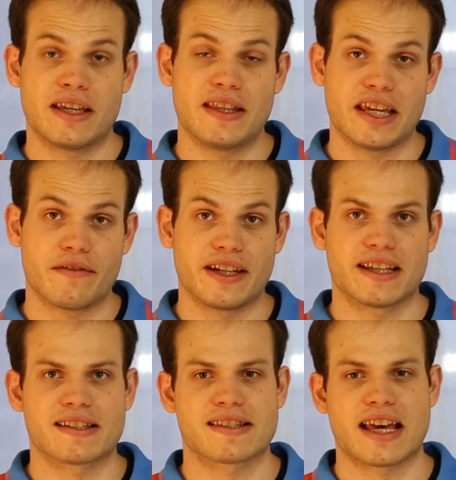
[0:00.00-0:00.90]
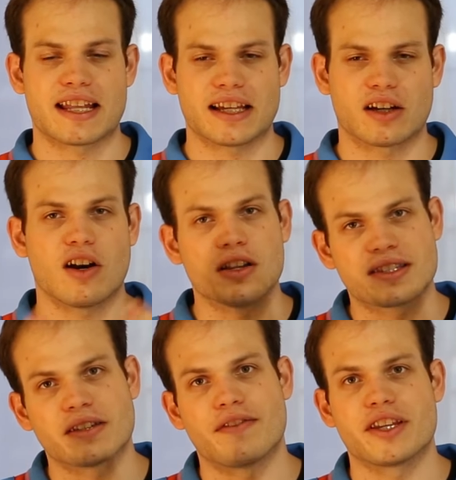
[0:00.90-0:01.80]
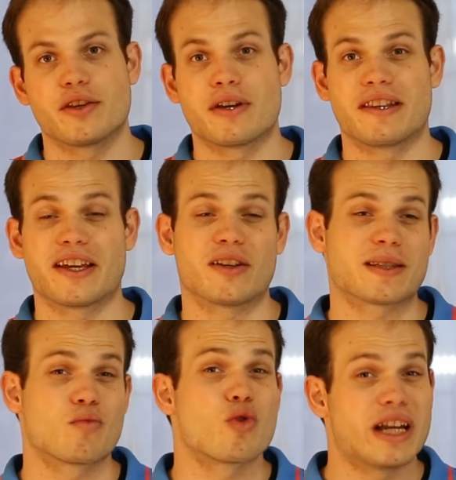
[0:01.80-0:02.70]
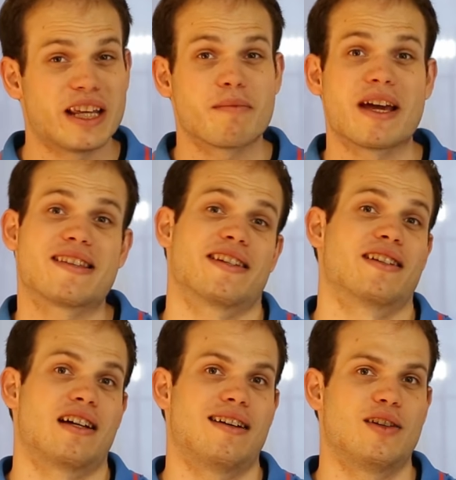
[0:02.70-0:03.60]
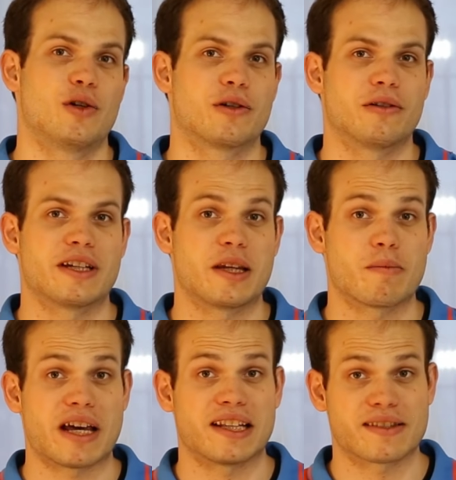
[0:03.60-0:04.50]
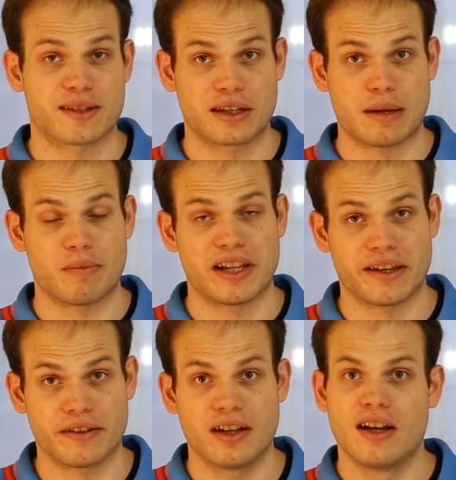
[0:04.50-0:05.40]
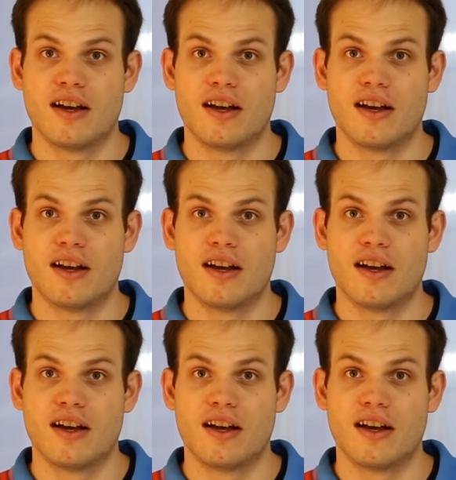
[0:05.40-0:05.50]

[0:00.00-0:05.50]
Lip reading: in the evenings they had like a concert venue, and they got some really amazing local Indian bands to come play